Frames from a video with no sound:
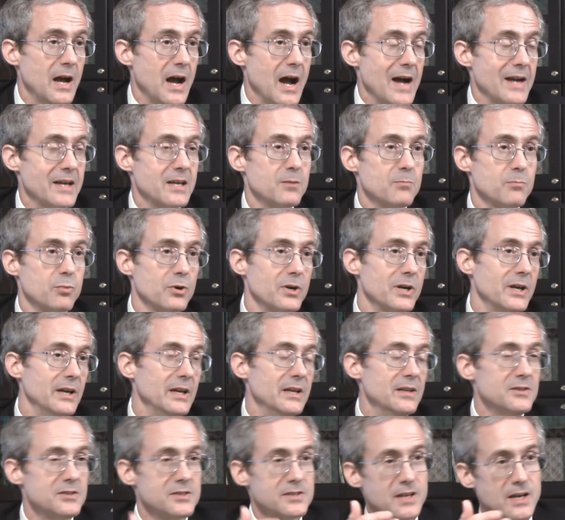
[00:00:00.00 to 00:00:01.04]
I can bring
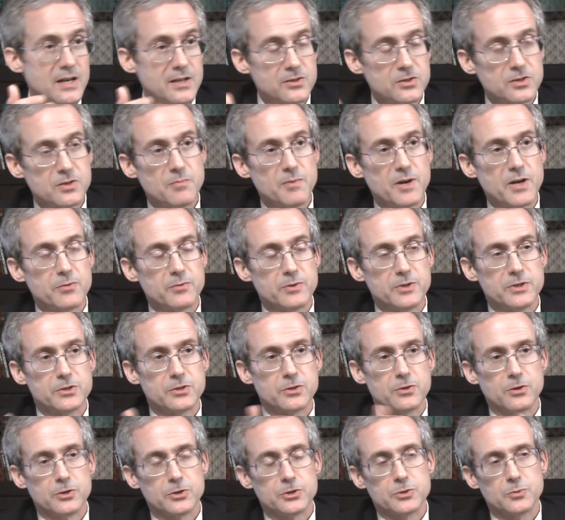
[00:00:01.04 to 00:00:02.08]
insights to my
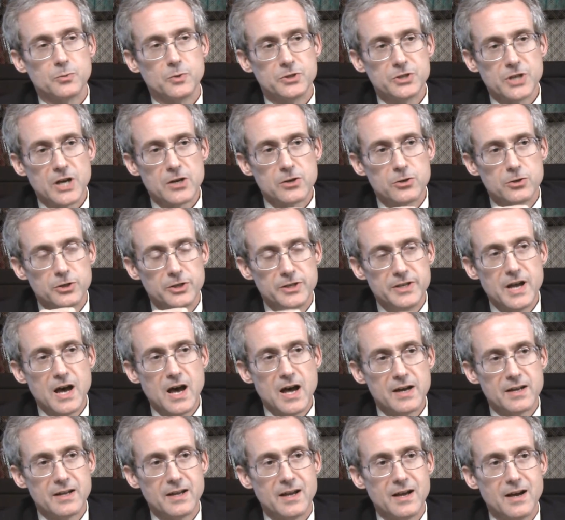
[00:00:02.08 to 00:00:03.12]
research which I could
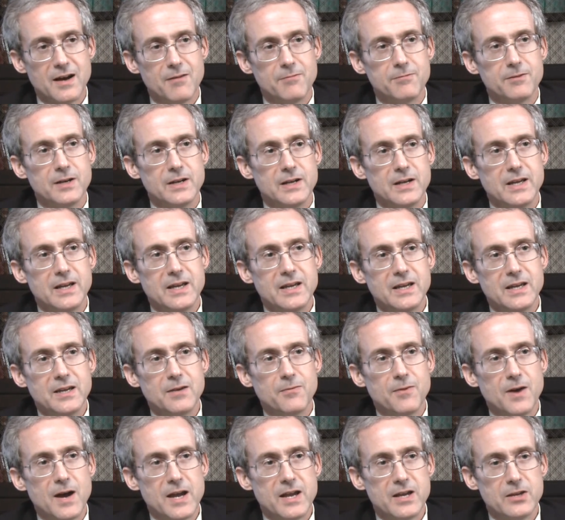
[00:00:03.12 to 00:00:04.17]
not have
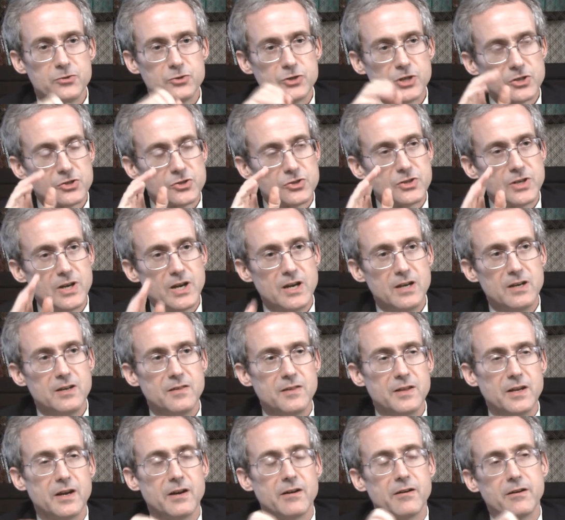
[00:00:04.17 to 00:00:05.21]
if I had just stayed
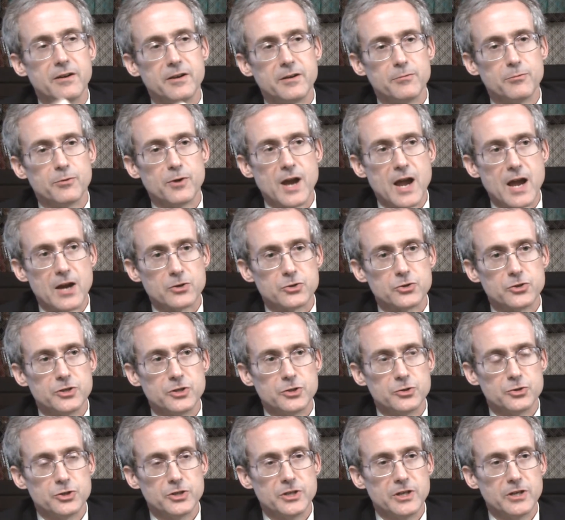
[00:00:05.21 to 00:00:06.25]
in the area of
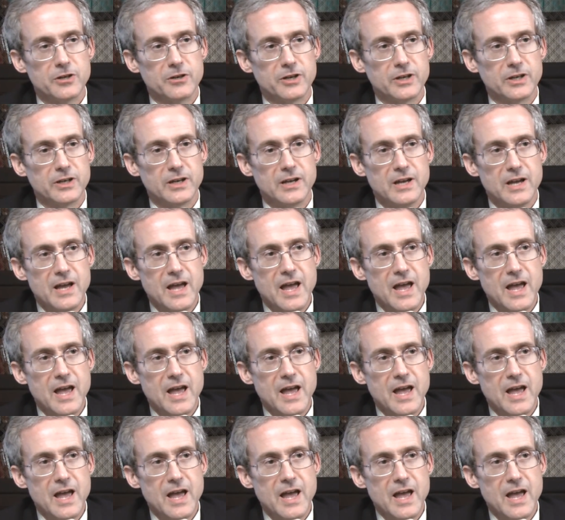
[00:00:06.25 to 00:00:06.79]
reaction engineering.